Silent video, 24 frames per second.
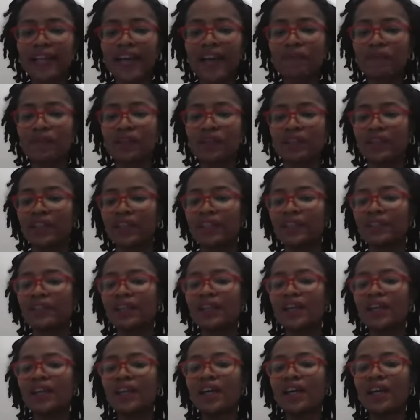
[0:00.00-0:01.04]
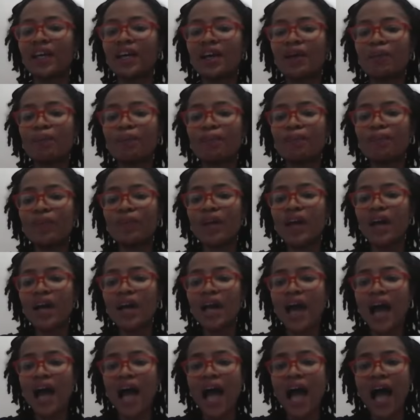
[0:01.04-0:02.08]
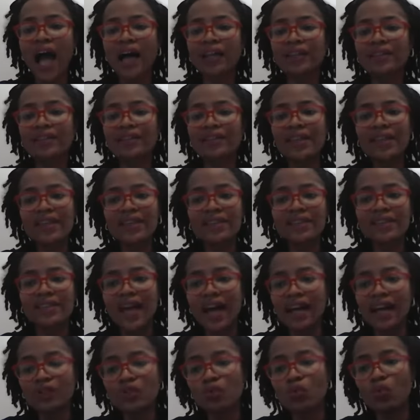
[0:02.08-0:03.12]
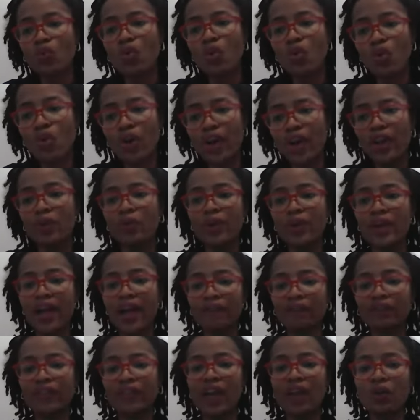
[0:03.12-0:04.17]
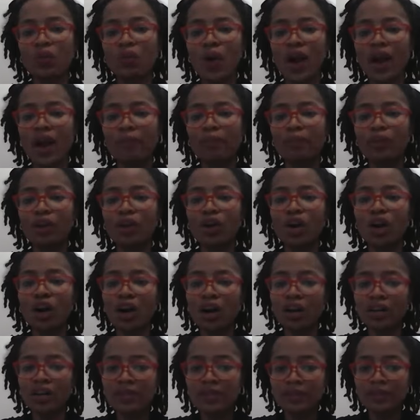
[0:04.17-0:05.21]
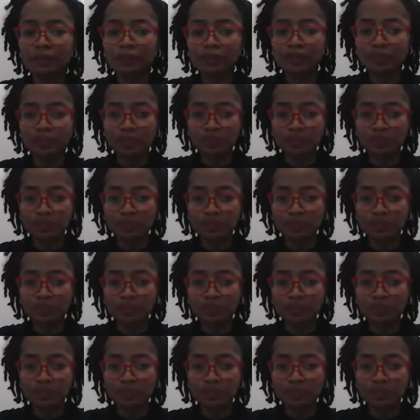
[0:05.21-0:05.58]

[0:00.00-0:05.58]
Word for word: everything, are things that will go away after a while because